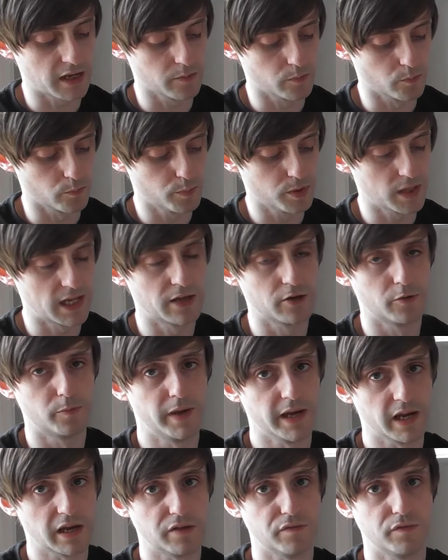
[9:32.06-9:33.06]
I plan on
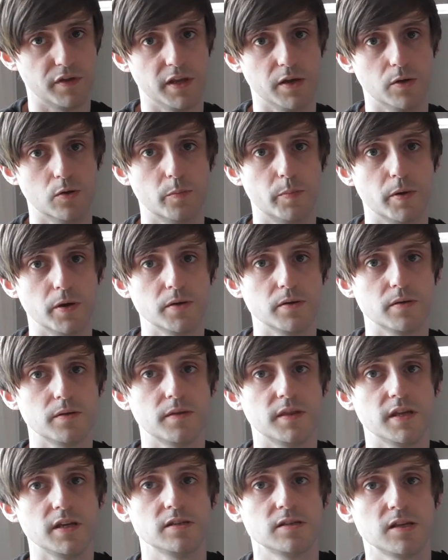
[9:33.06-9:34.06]
making a video about
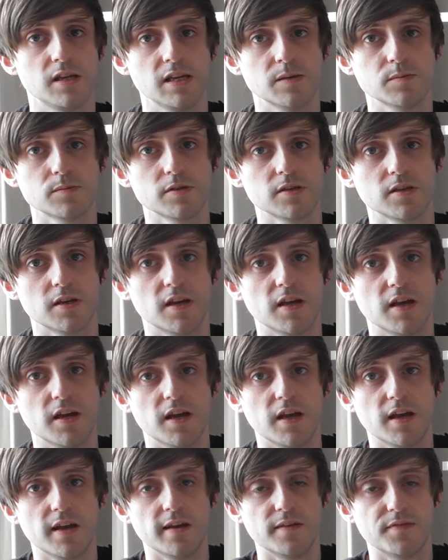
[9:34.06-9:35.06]
these games
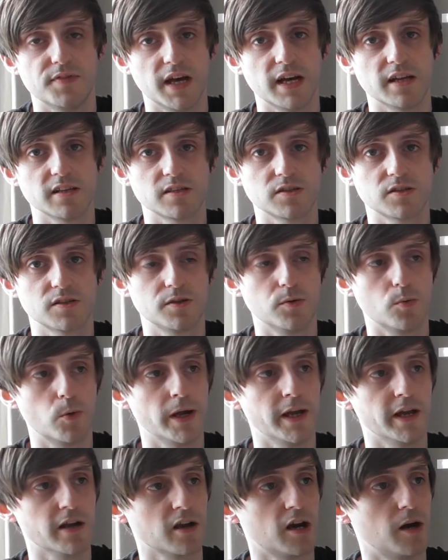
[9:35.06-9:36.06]
that's the
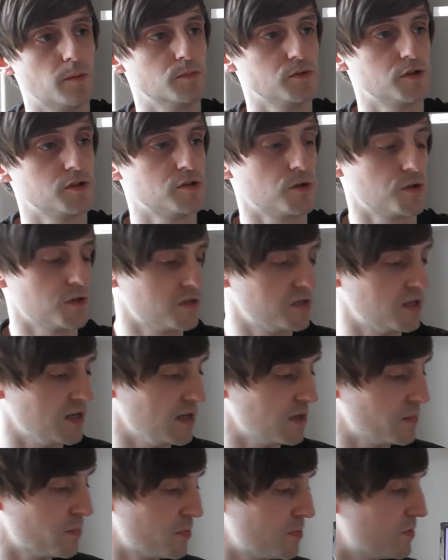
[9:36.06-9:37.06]
way it comes just on a
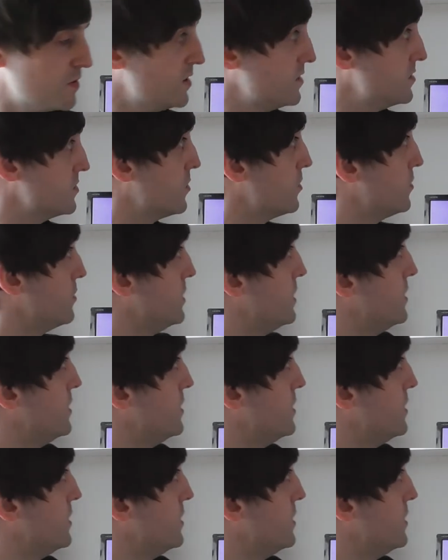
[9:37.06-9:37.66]
tape these all